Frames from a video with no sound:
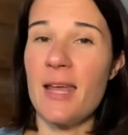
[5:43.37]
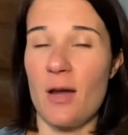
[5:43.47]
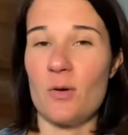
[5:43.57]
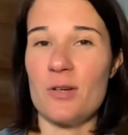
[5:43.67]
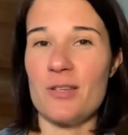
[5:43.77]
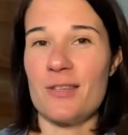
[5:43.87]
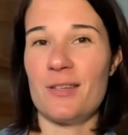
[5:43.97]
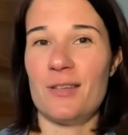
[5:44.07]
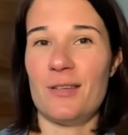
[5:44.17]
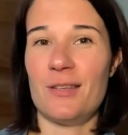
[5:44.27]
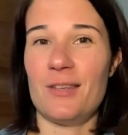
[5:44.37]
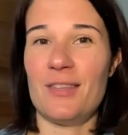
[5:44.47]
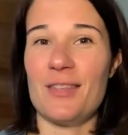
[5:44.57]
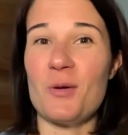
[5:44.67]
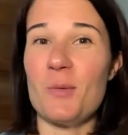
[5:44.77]
hours,
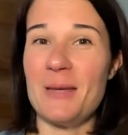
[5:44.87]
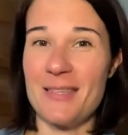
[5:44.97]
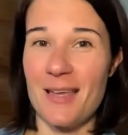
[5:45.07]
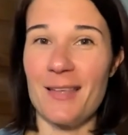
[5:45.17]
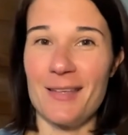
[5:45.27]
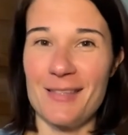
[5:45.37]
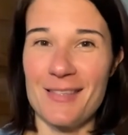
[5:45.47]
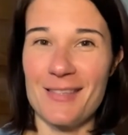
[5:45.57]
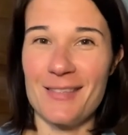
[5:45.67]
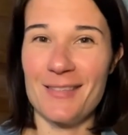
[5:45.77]
there will be silence.